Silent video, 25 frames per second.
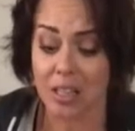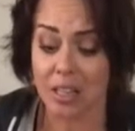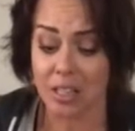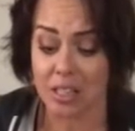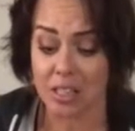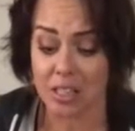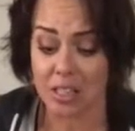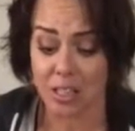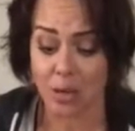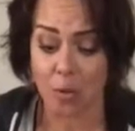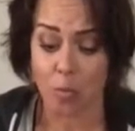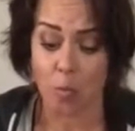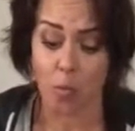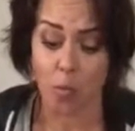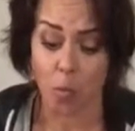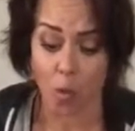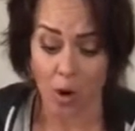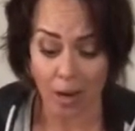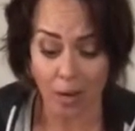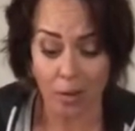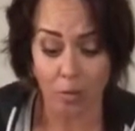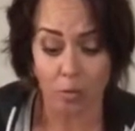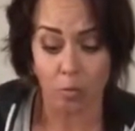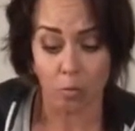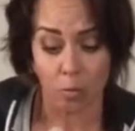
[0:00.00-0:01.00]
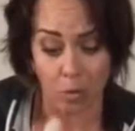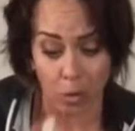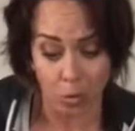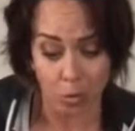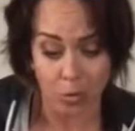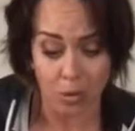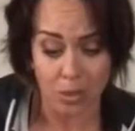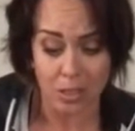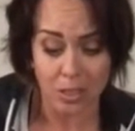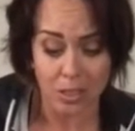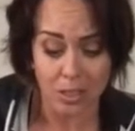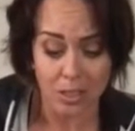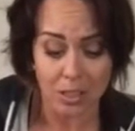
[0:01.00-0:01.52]
than some white
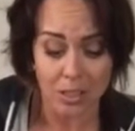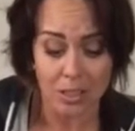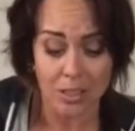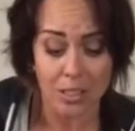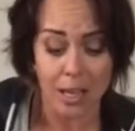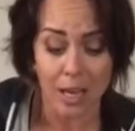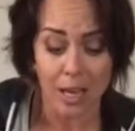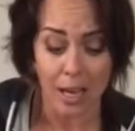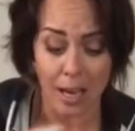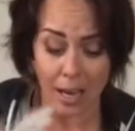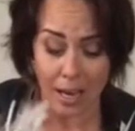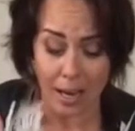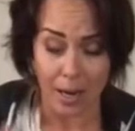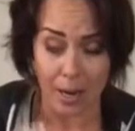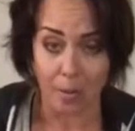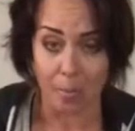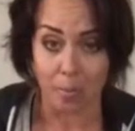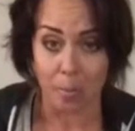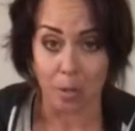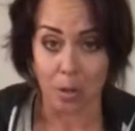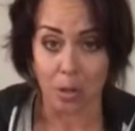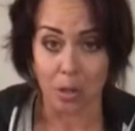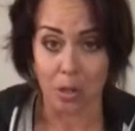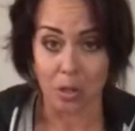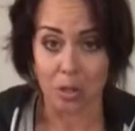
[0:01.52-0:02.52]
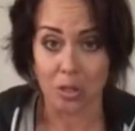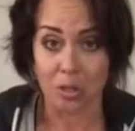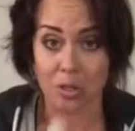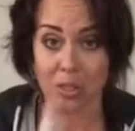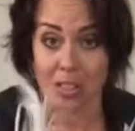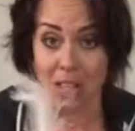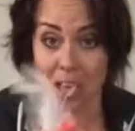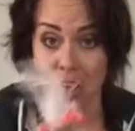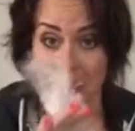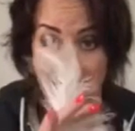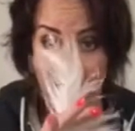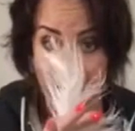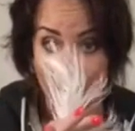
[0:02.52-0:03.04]
roses and pearls
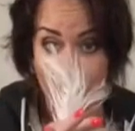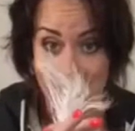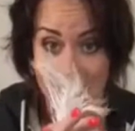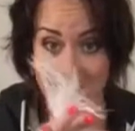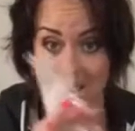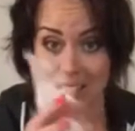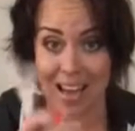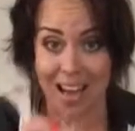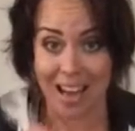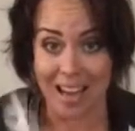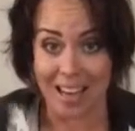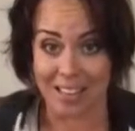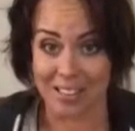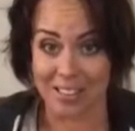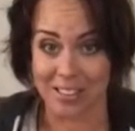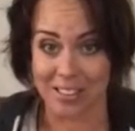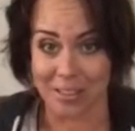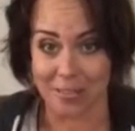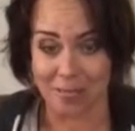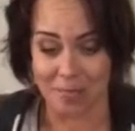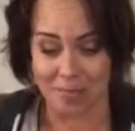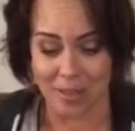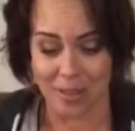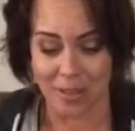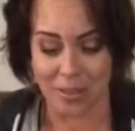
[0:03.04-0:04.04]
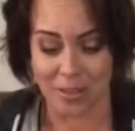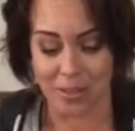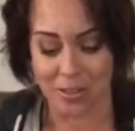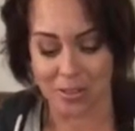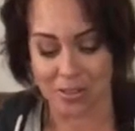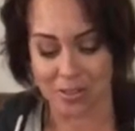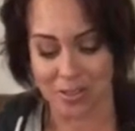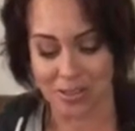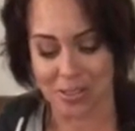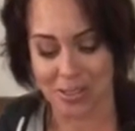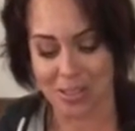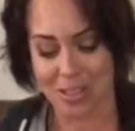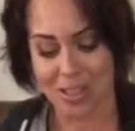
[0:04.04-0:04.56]
than to add some
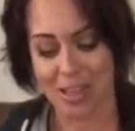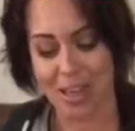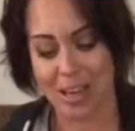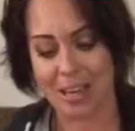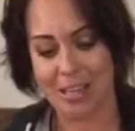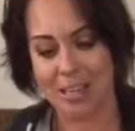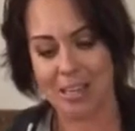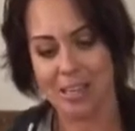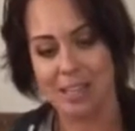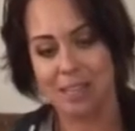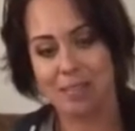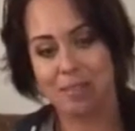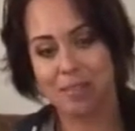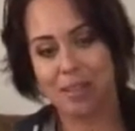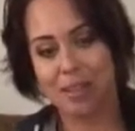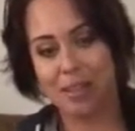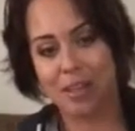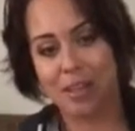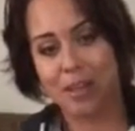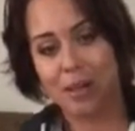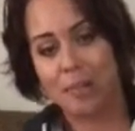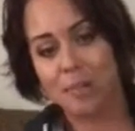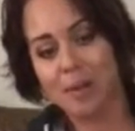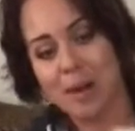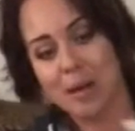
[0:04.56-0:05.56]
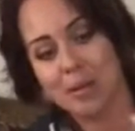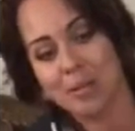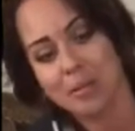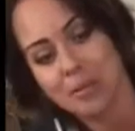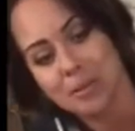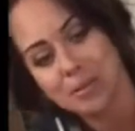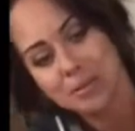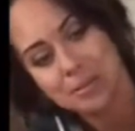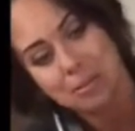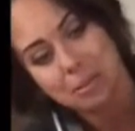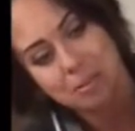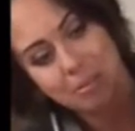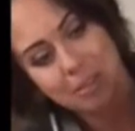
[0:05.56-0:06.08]
feathers? I didn't even think
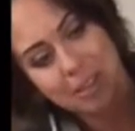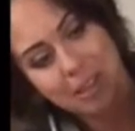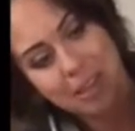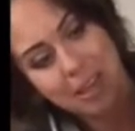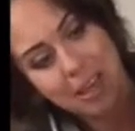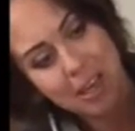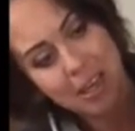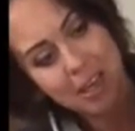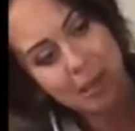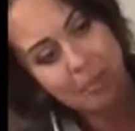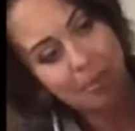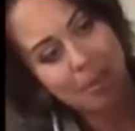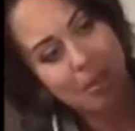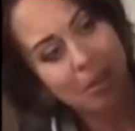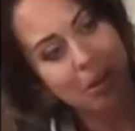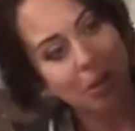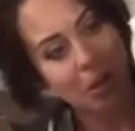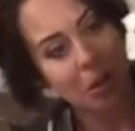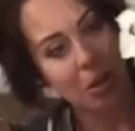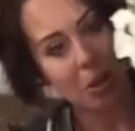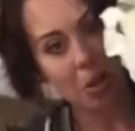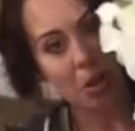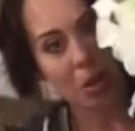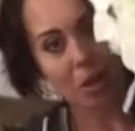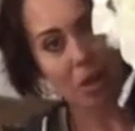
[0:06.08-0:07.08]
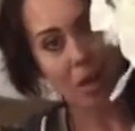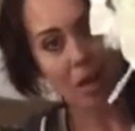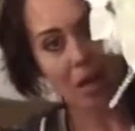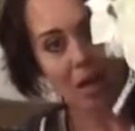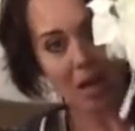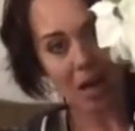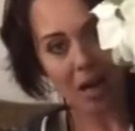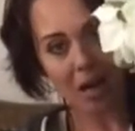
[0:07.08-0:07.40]
about doing that, but look